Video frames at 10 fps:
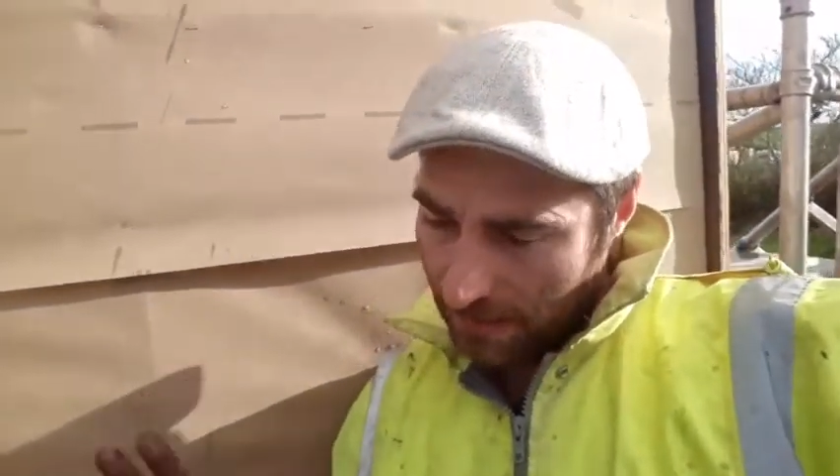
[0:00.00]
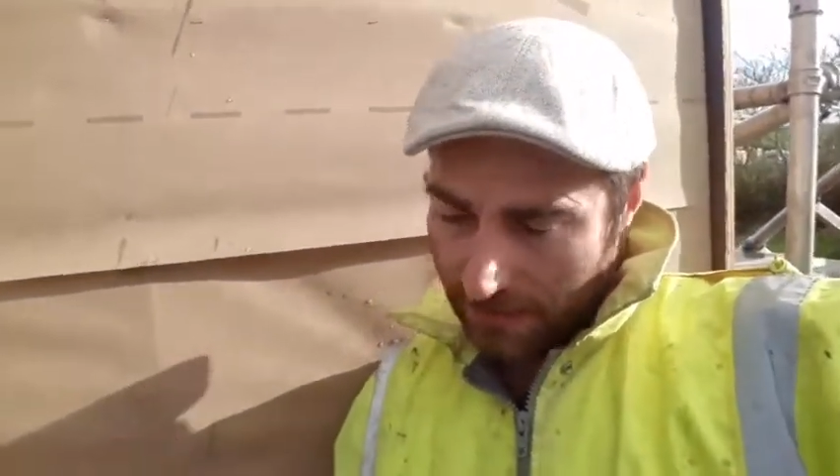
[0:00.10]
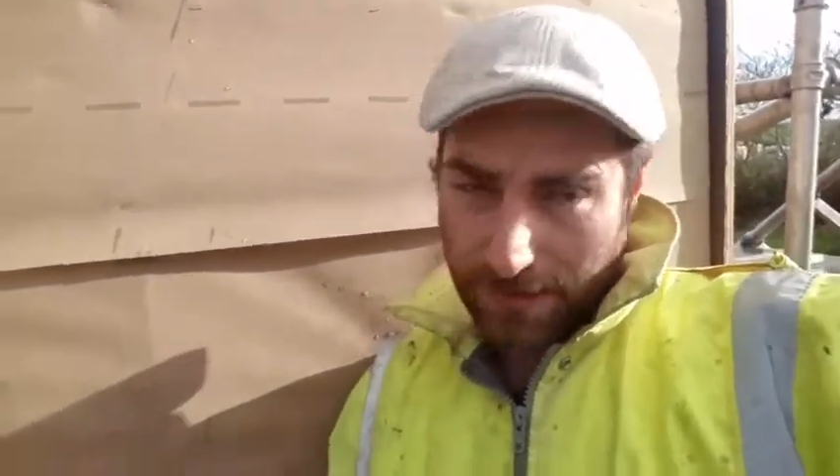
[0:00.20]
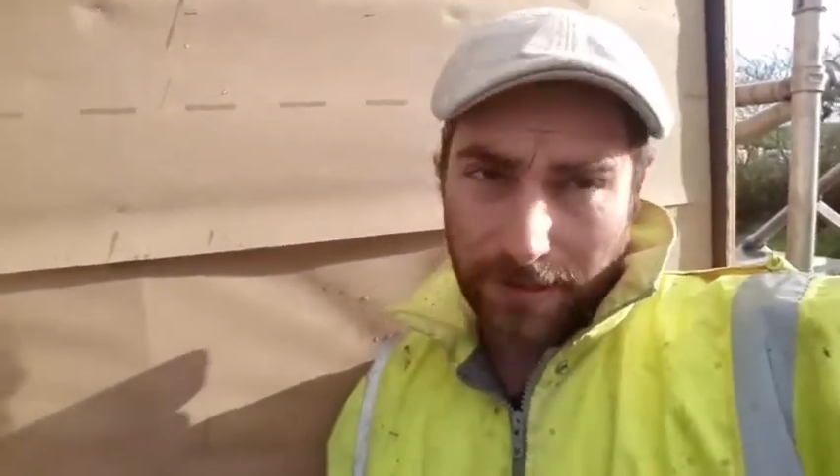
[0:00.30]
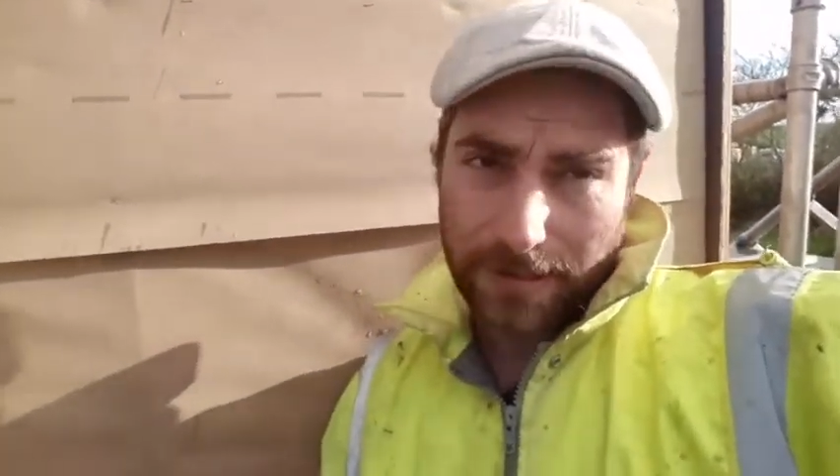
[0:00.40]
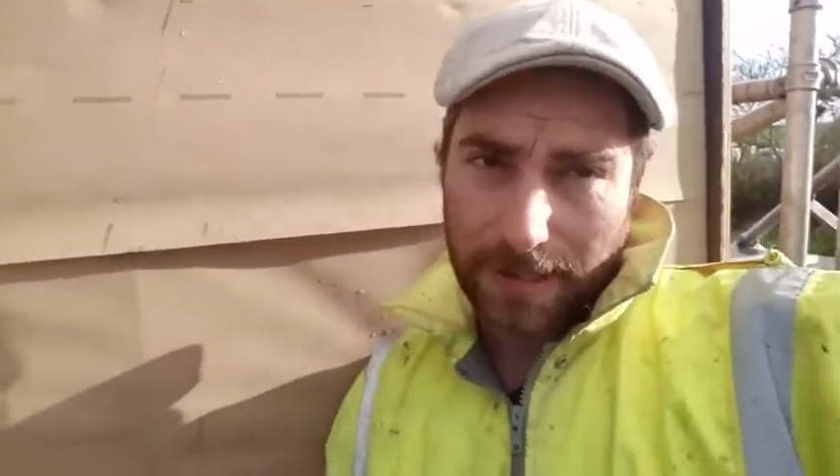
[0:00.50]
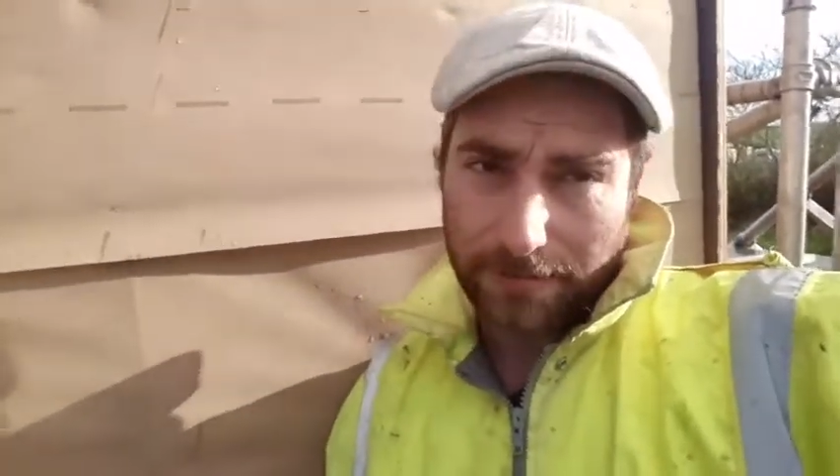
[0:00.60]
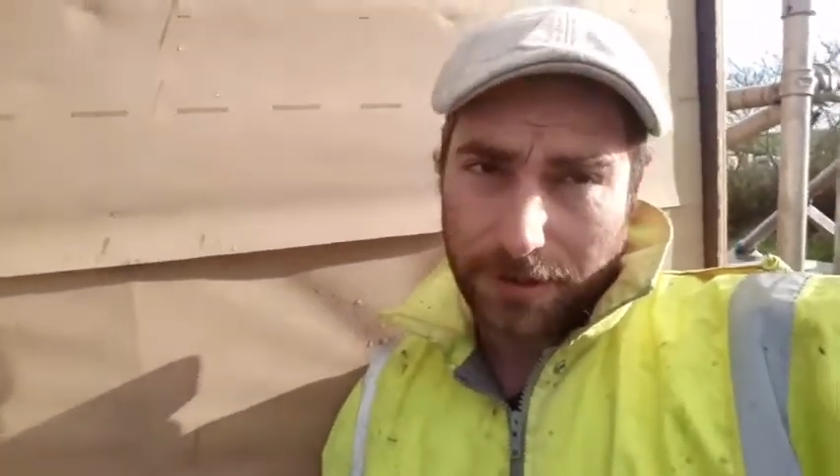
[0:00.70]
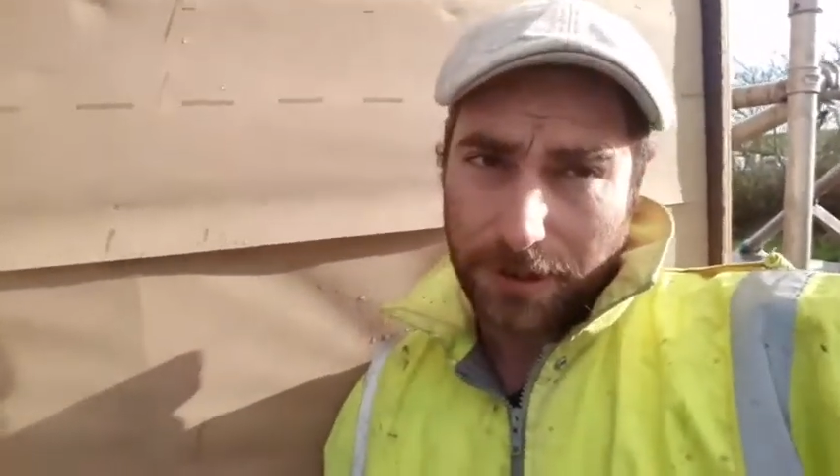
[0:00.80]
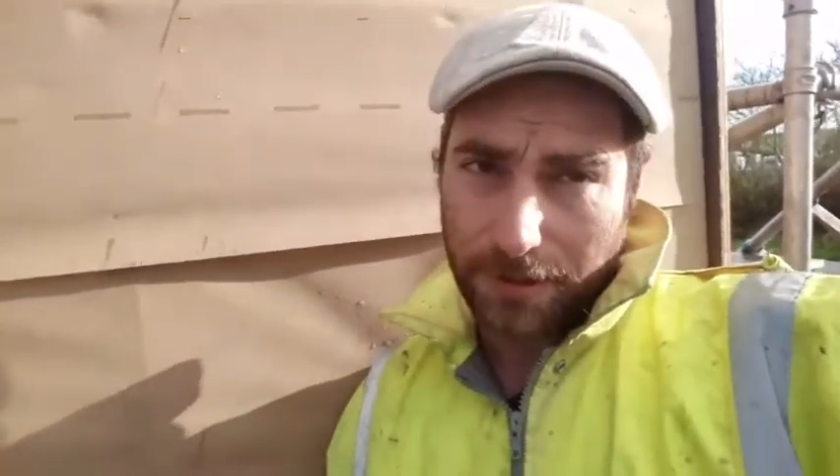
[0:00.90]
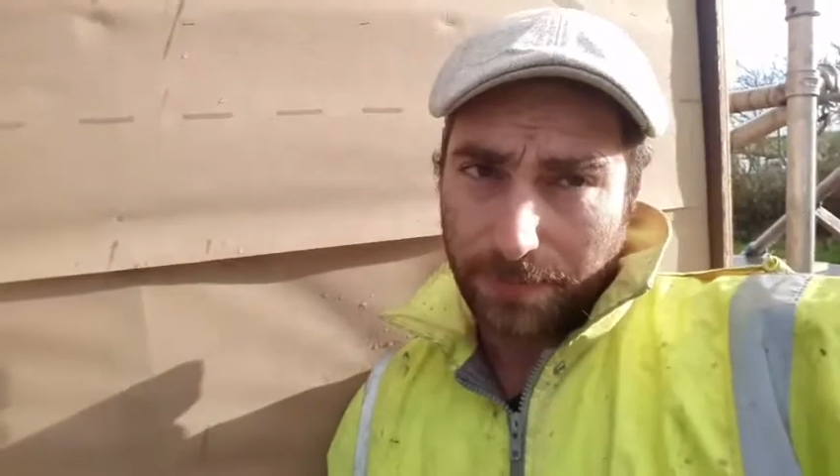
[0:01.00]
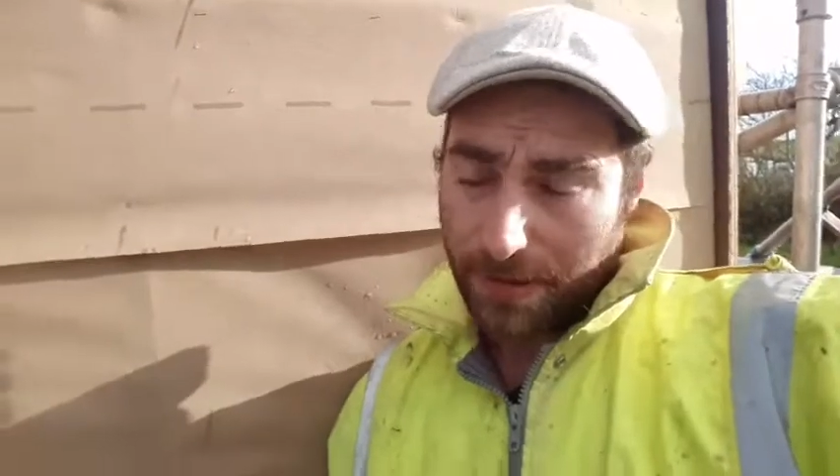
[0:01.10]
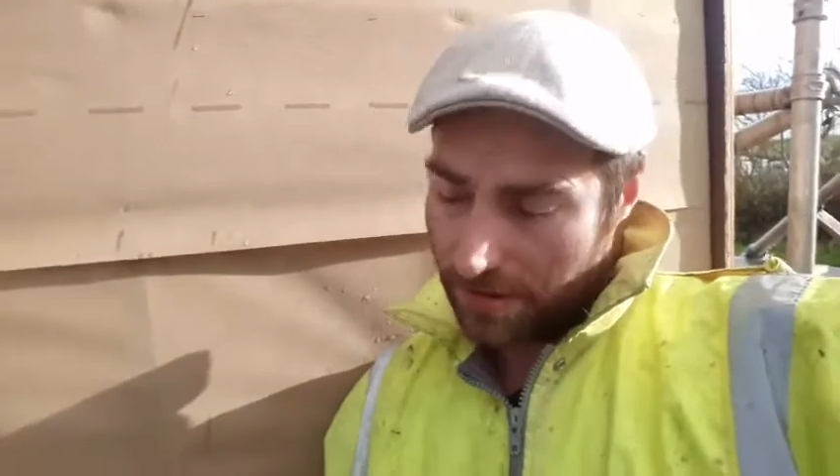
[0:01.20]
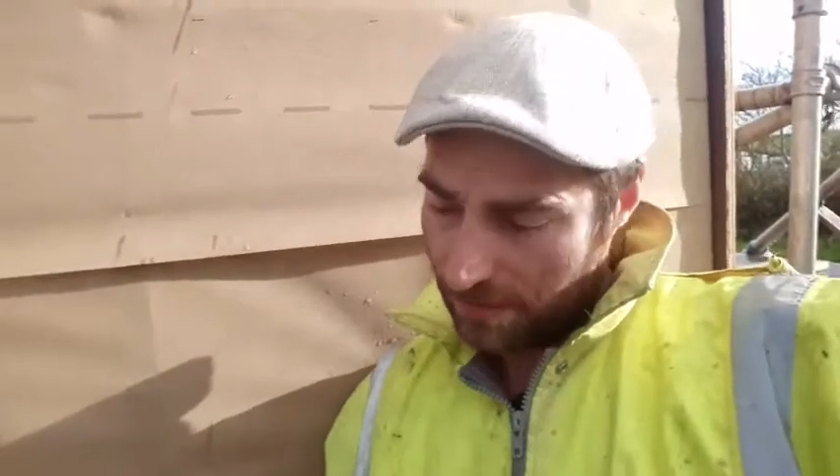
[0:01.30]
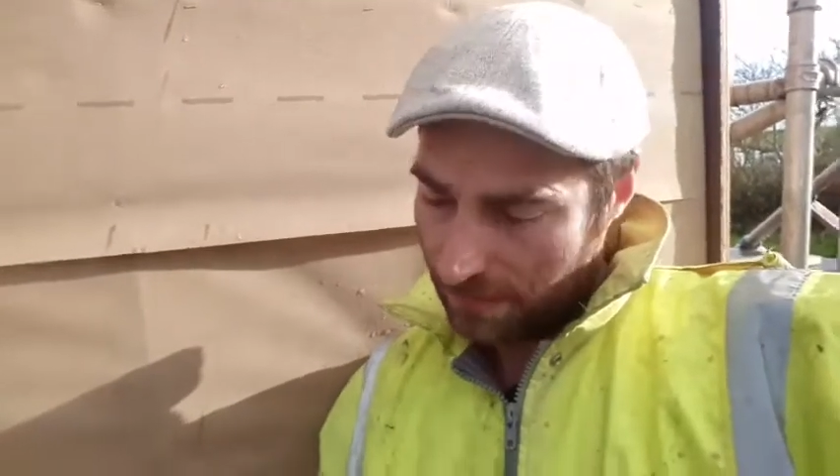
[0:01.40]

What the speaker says: Slide down tubes